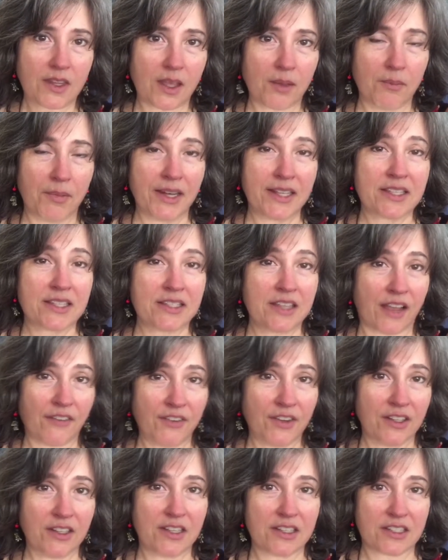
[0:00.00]
But it's
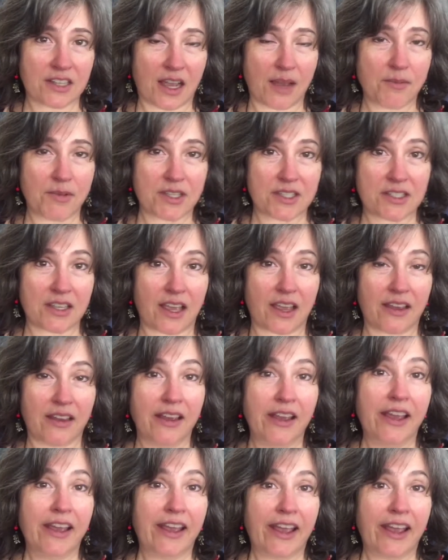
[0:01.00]
definitely a time to say,